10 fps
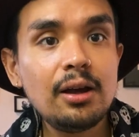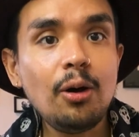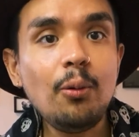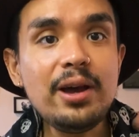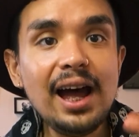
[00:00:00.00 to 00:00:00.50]

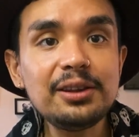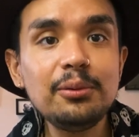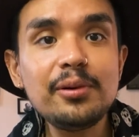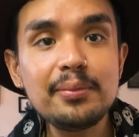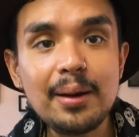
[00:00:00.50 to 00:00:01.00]
we have to
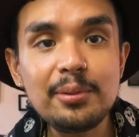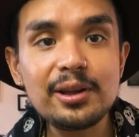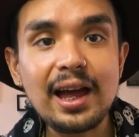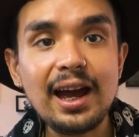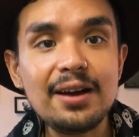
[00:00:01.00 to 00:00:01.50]
remember
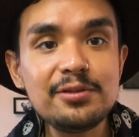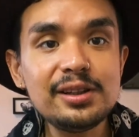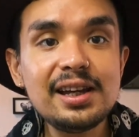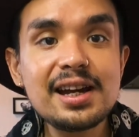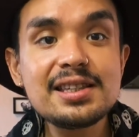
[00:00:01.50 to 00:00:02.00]
that
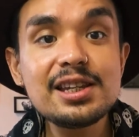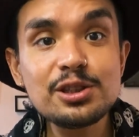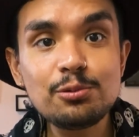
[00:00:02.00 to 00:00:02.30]
everything in this